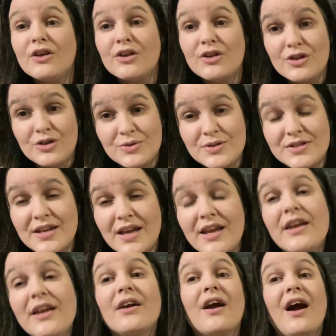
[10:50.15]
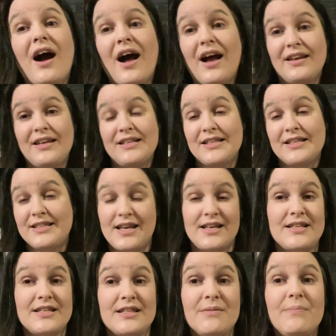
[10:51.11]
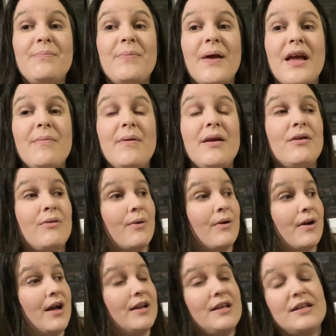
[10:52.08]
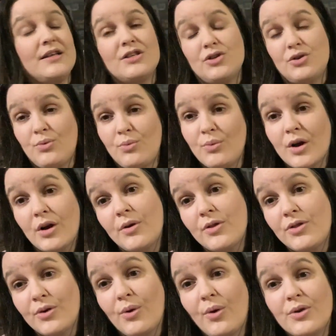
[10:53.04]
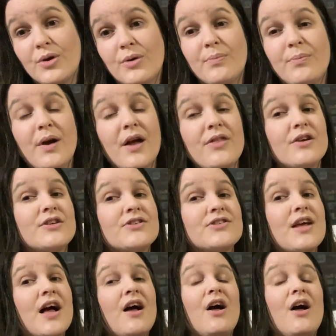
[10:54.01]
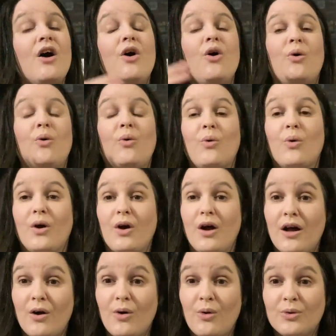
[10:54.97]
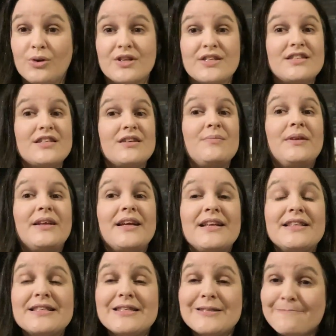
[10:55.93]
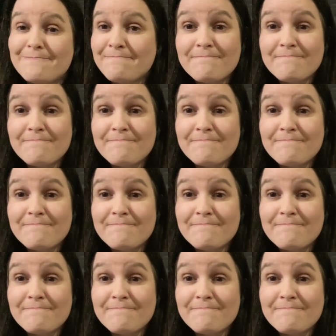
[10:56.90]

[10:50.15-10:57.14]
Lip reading: you stay here, I need to tend to the baby, or I need to work with your older brothers or older siblings.